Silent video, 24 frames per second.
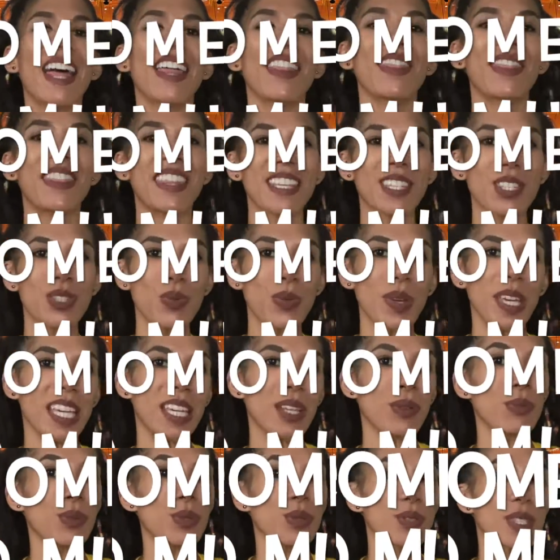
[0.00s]
This week
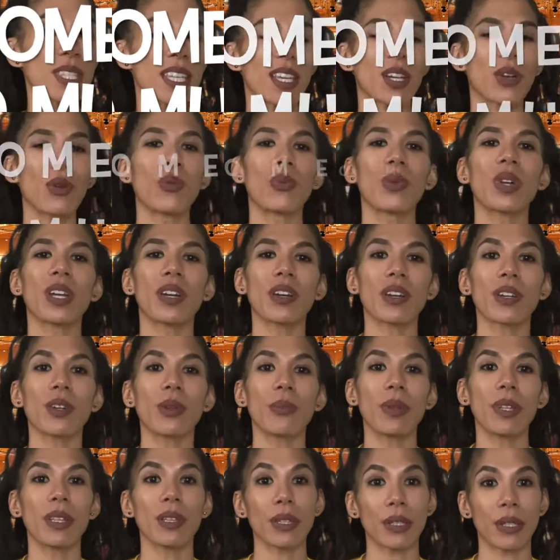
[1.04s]
in music, we are going to
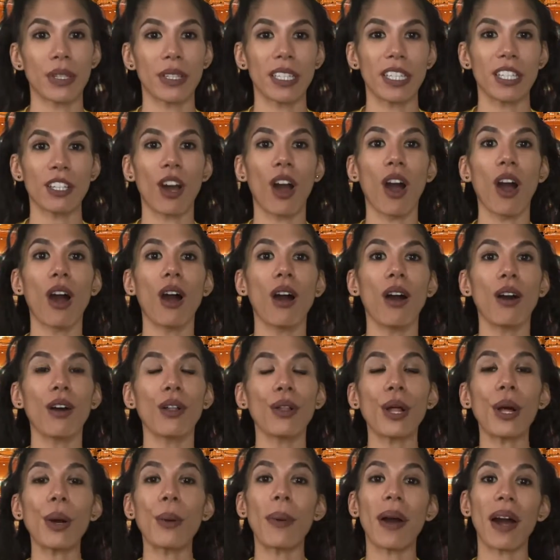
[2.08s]
be learning all
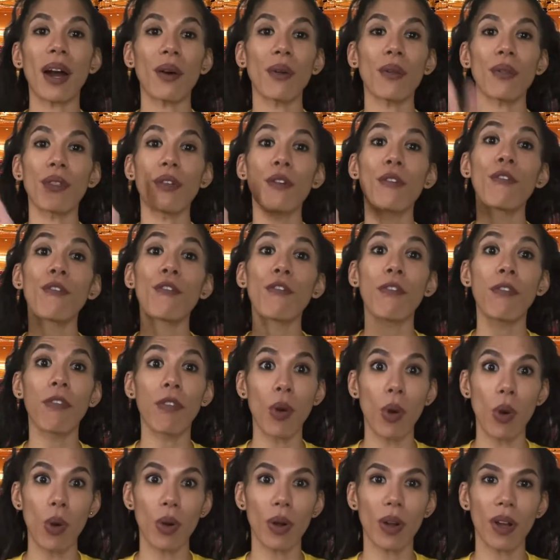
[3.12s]
about the
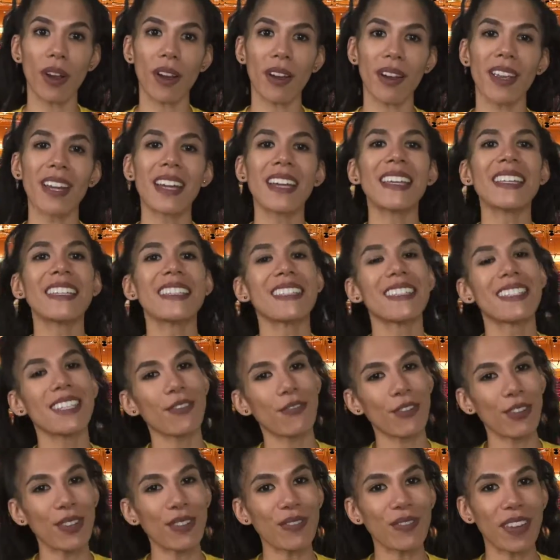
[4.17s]
4
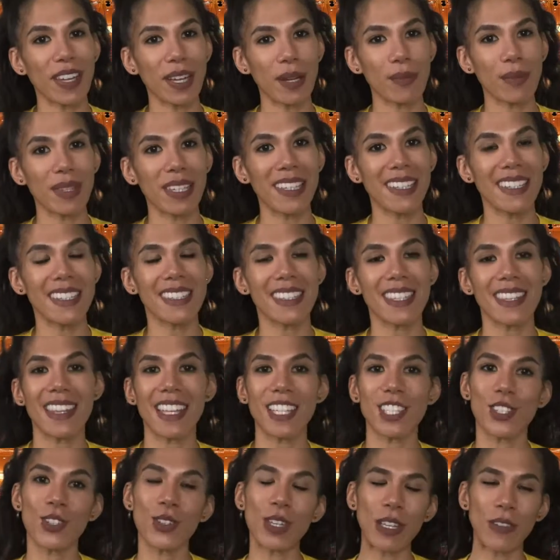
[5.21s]
different families
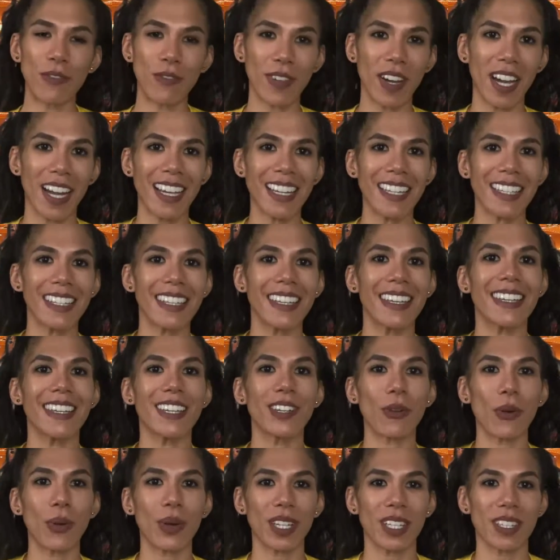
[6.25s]
that you can find in an
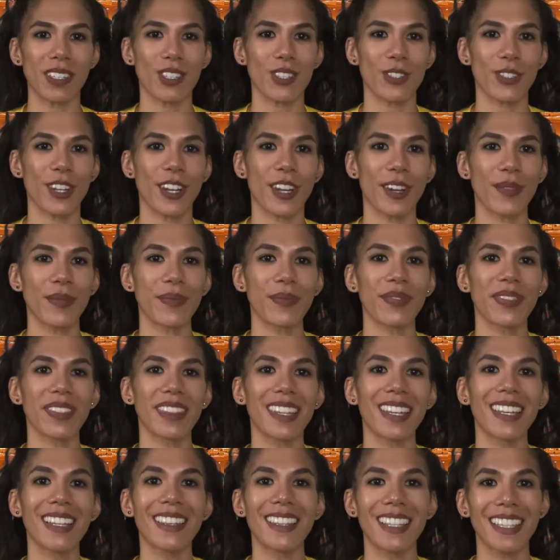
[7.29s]
orchestra.
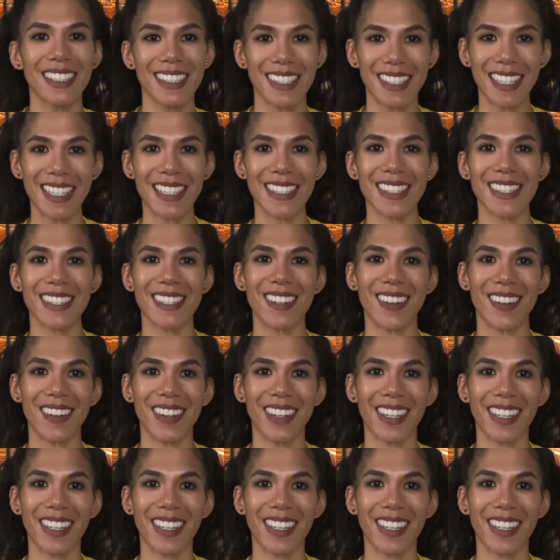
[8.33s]
Let's get started.